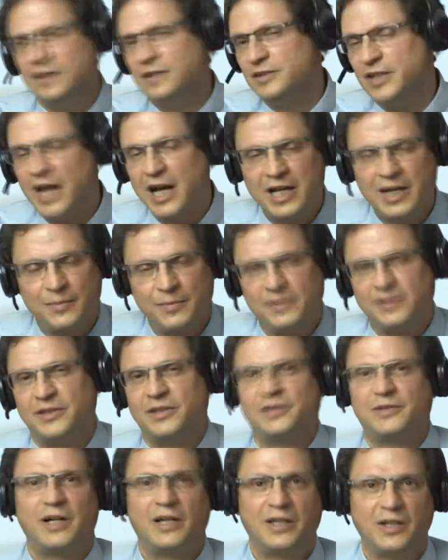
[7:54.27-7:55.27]
And the jackup
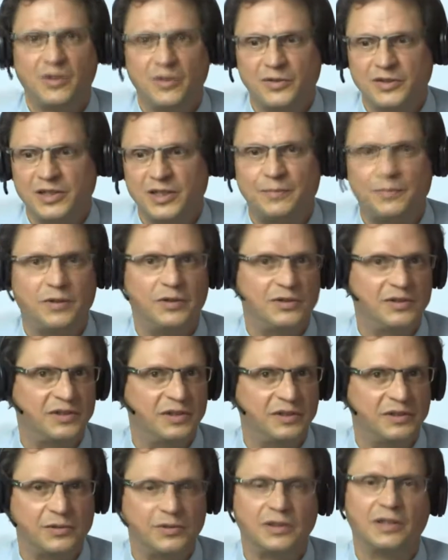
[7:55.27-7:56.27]
is a great concept
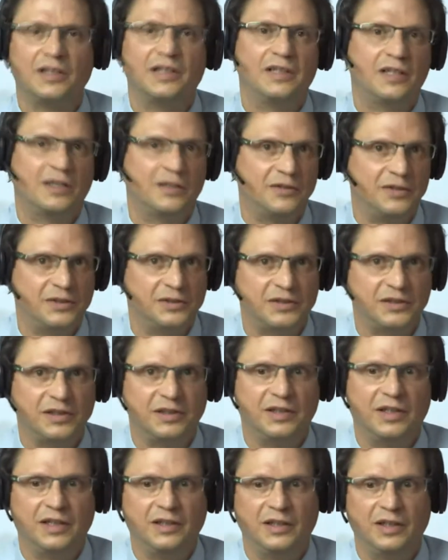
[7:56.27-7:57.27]
used in drilling, now
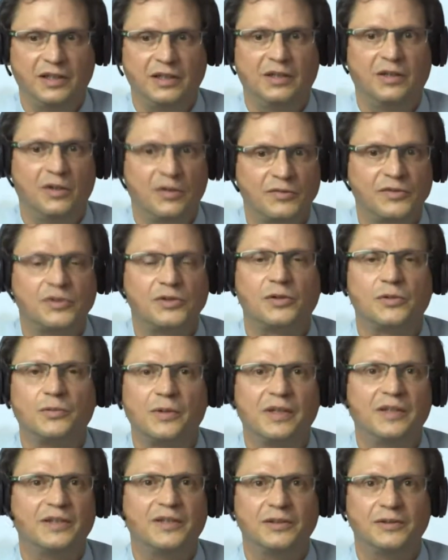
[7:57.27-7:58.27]
using in, in
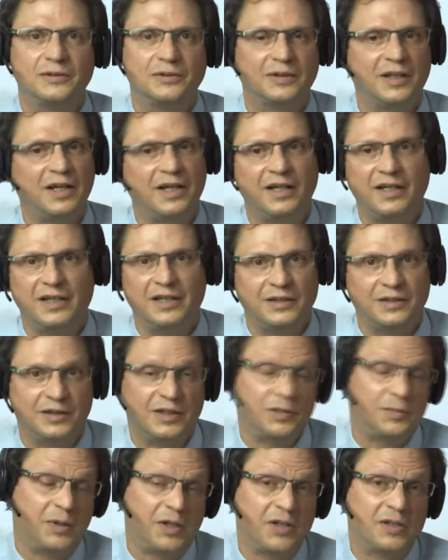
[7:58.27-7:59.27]
offshore wind too,
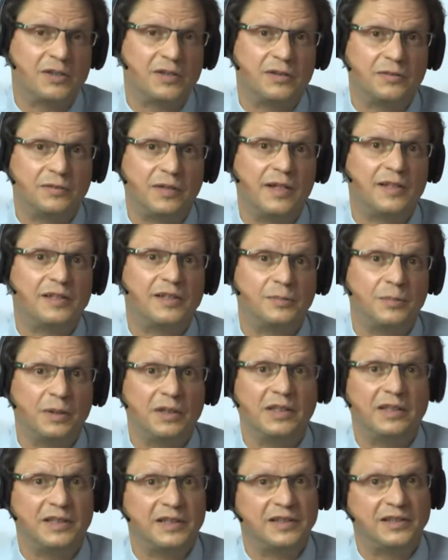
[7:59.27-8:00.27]
just because of the
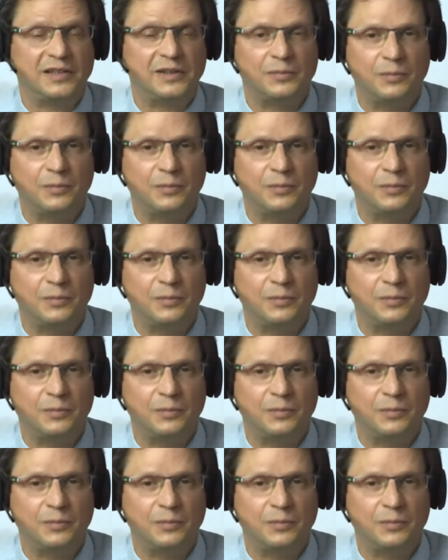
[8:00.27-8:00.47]
flexibility and